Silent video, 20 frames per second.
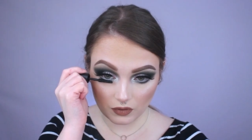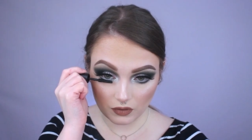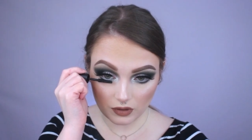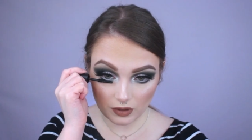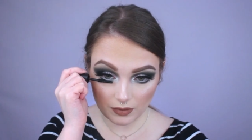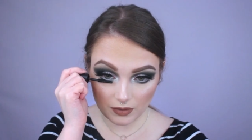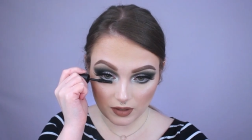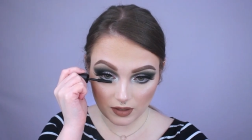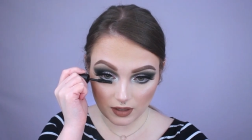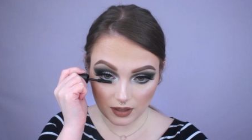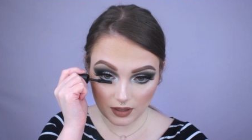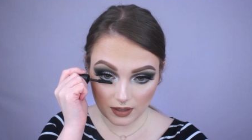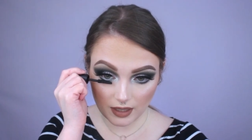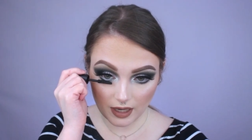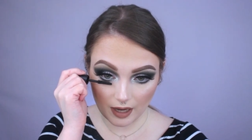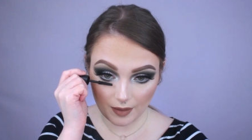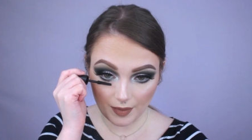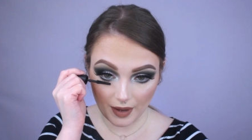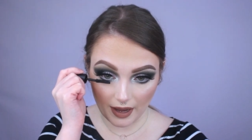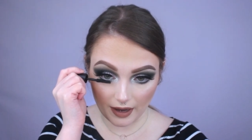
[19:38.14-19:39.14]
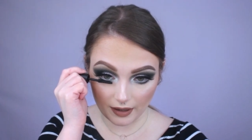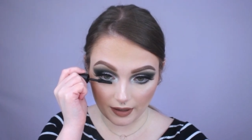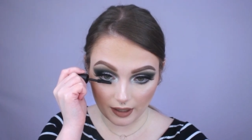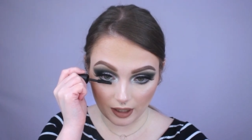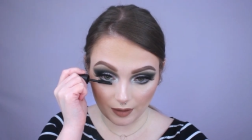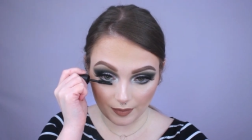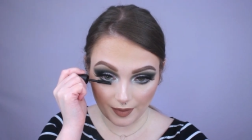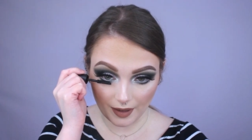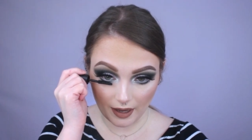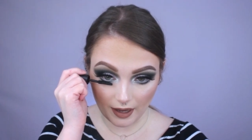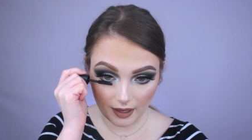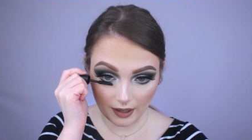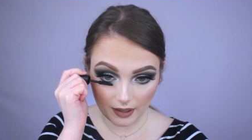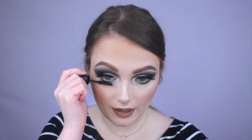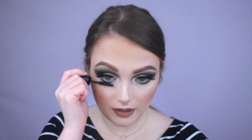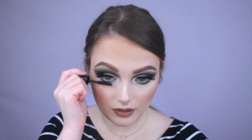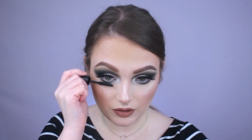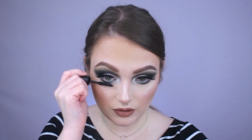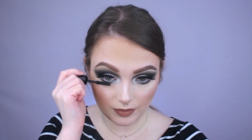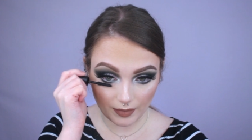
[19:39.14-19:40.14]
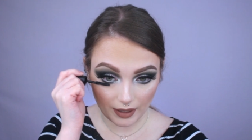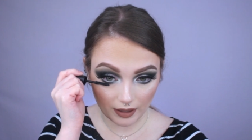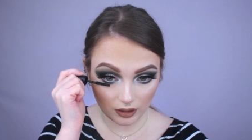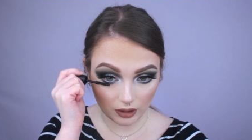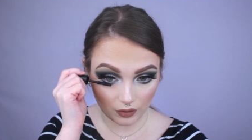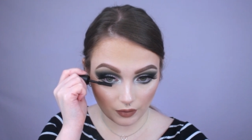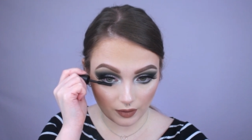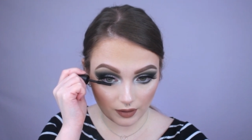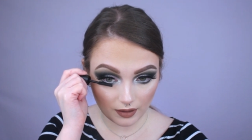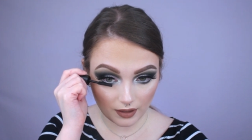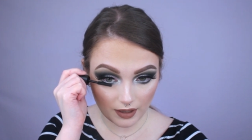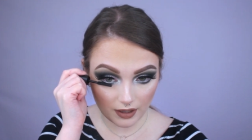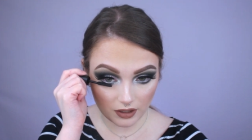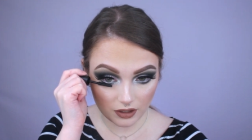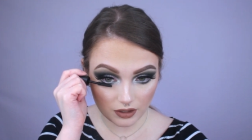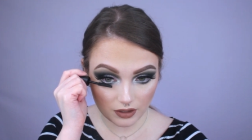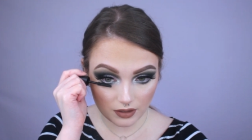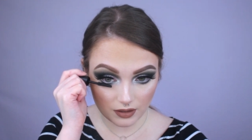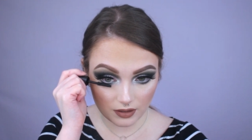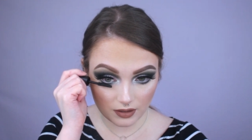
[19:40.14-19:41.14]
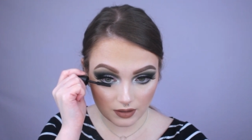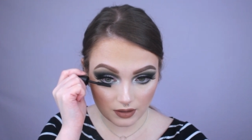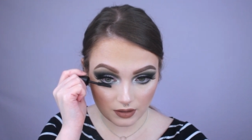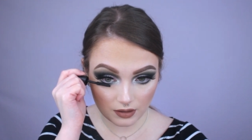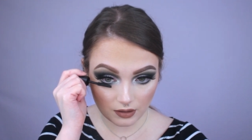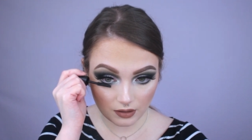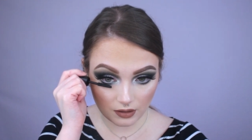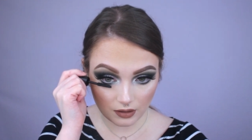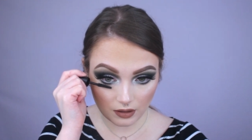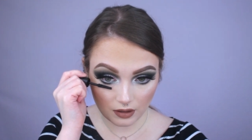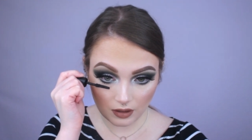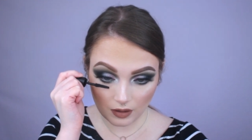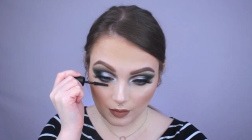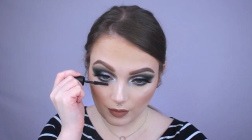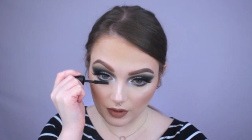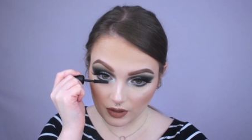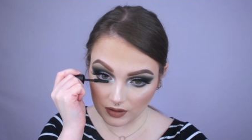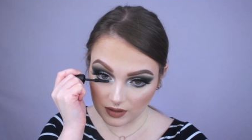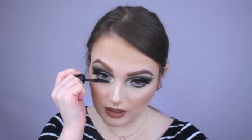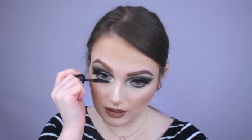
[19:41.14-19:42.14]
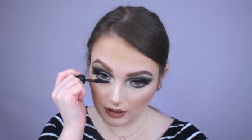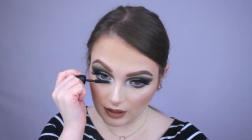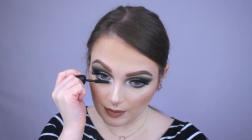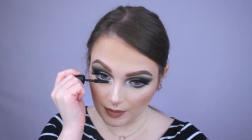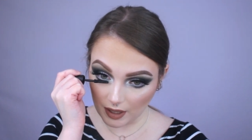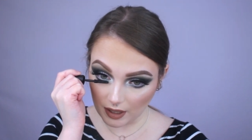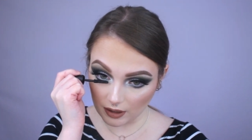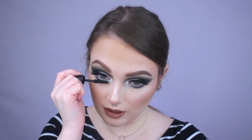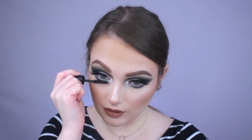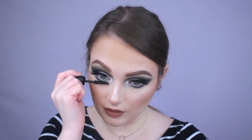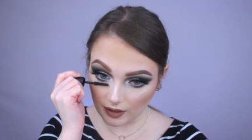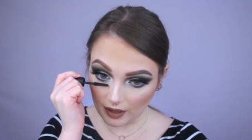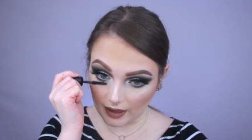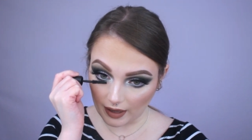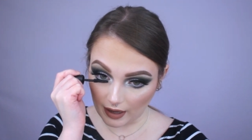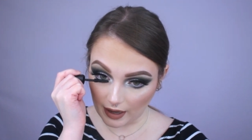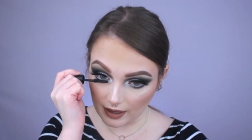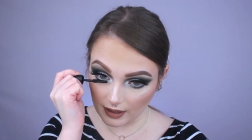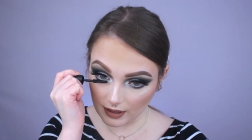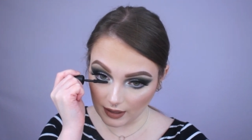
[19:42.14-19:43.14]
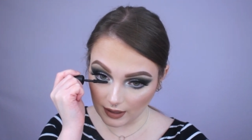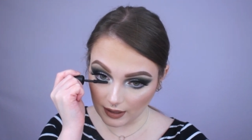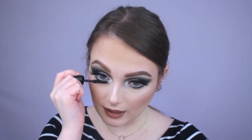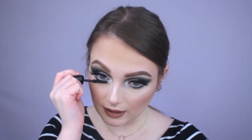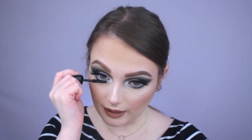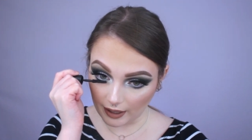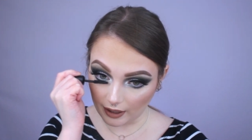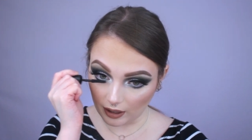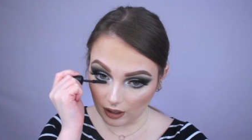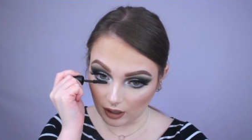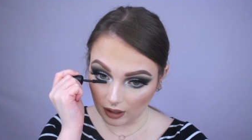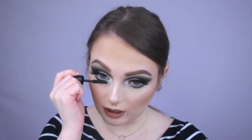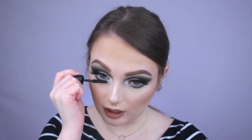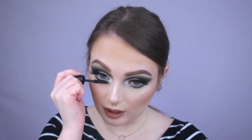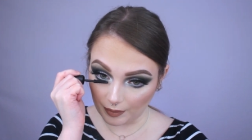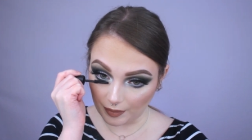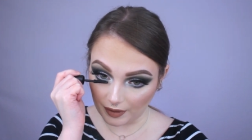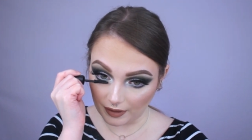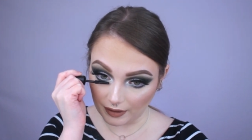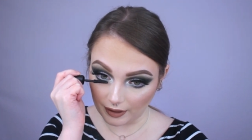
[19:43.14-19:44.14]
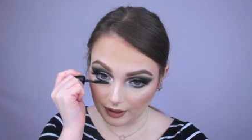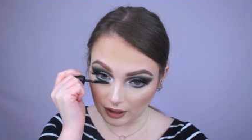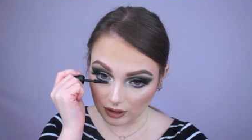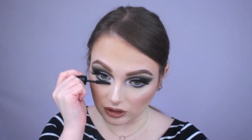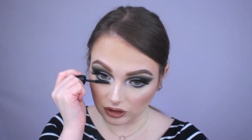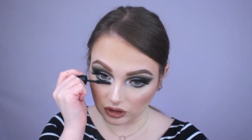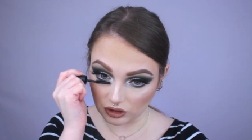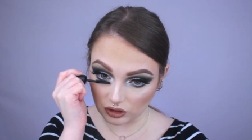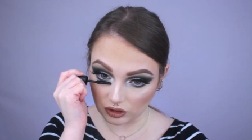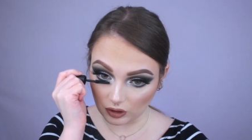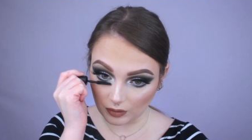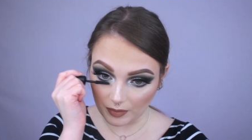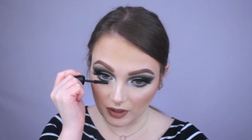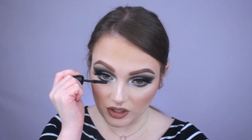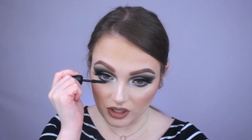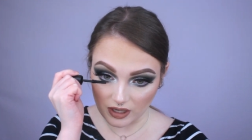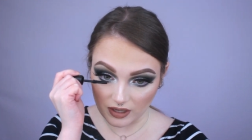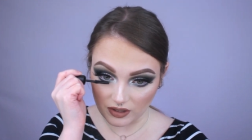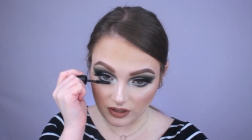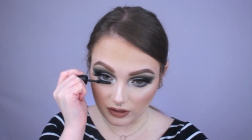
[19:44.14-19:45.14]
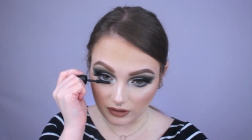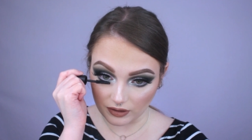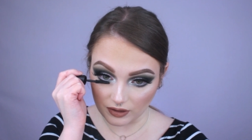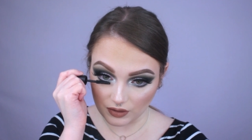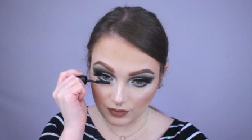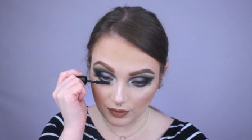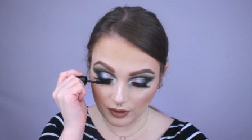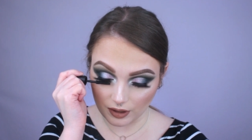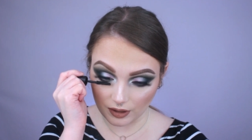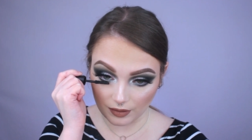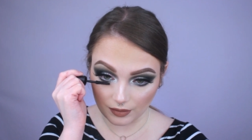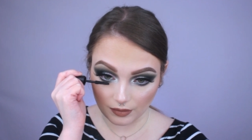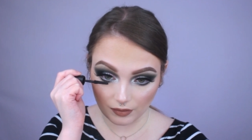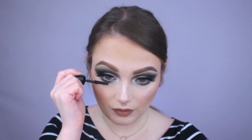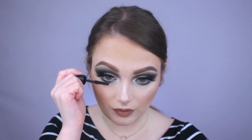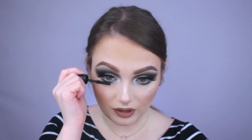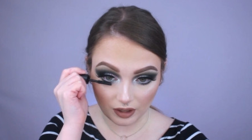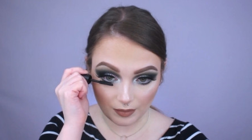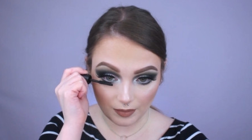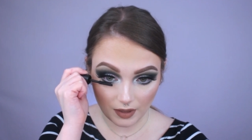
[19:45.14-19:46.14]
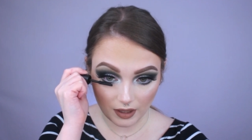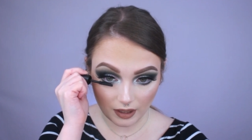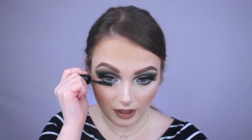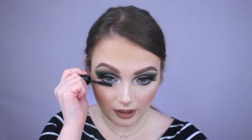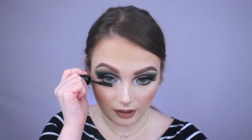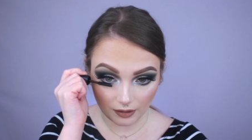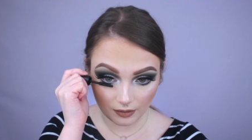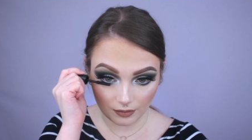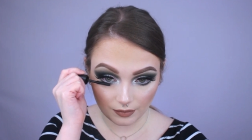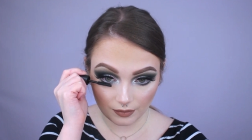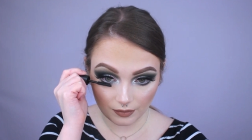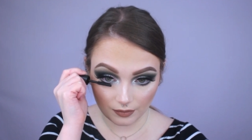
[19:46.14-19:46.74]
So I'm just going to take Bad Gal Bang and do my lower lashes. But you see what I mean though? Like I can get like all up in there so much easier this way with a mini.